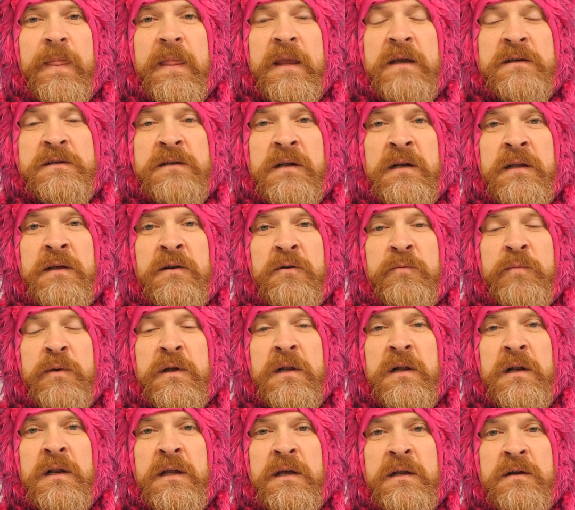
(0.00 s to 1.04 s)
is a little
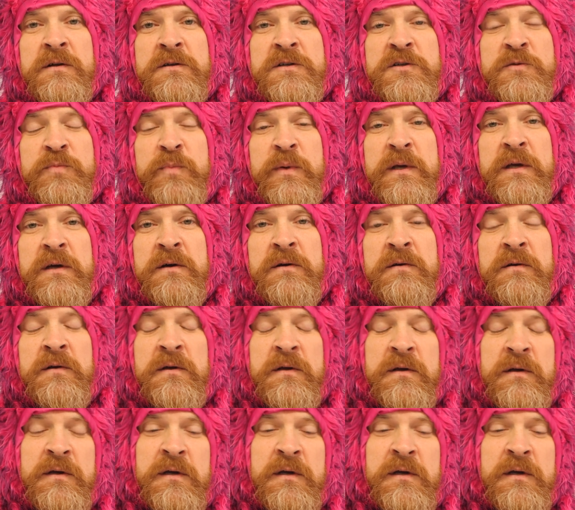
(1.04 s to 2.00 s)
bit of litter spilled